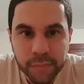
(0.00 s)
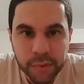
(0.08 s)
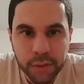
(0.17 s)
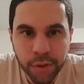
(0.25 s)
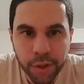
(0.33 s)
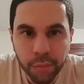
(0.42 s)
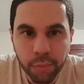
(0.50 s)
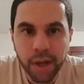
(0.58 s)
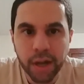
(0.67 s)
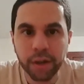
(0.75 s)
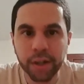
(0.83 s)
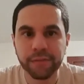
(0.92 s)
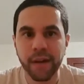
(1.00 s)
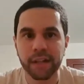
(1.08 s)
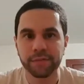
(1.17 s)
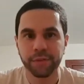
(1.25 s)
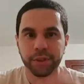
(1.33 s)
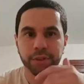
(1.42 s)
Wait, well, in fact,
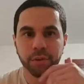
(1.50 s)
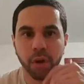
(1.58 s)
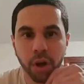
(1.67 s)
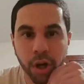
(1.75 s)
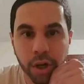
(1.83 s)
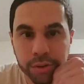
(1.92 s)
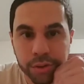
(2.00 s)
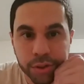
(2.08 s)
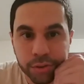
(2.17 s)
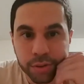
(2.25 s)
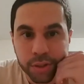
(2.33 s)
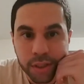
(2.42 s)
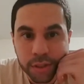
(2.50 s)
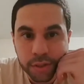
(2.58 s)
for you all, do you think